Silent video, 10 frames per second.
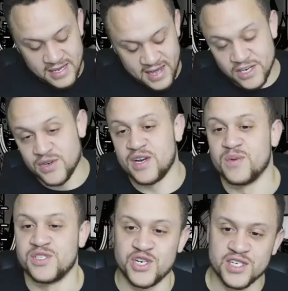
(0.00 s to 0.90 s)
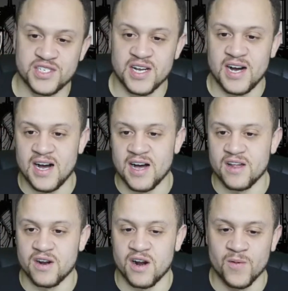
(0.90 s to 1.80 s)
Adriana was just
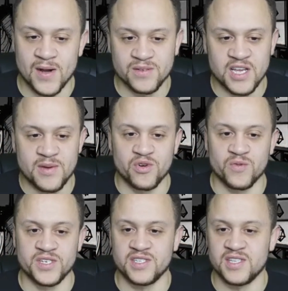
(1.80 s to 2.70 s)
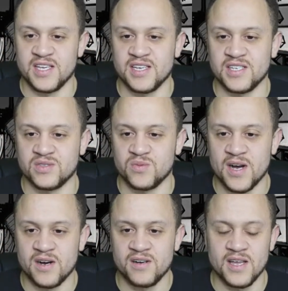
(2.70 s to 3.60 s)
on our roundtable recently as
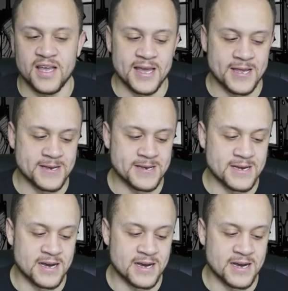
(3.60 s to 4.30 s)
well, and